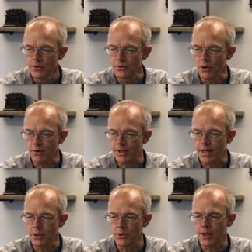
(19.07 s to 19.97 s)
So if we
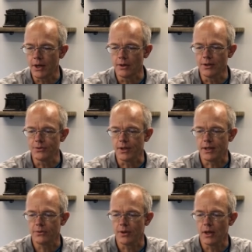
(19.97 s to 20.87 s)
take a look at our
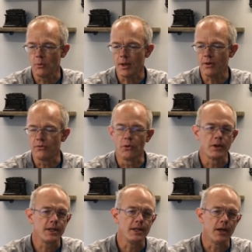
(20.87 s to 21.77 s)
listings, we had
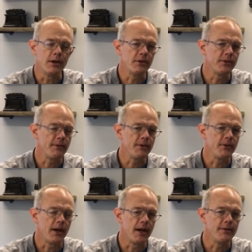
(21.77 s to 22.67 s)

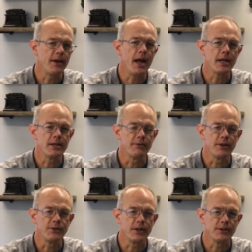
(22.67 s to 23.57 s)
1,475 active
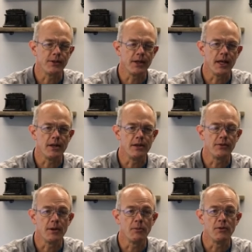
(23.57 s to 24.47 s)
listings at the end of
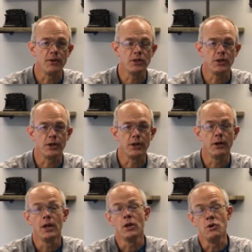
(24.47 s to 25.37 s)
December of this
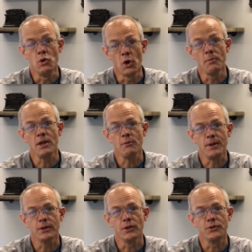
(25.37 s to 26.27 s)
year. Normally it would
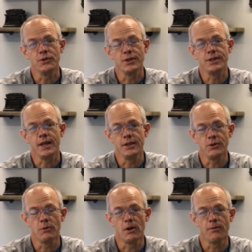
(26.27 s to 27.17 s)
be closer to 10 to
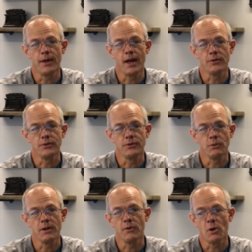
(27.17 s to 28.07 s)
12,000, so
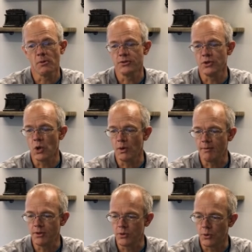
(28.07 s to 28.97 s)
we have almost no
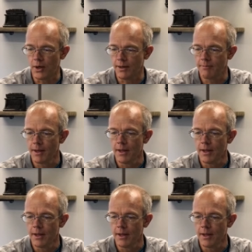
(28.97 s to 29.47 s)
inventory.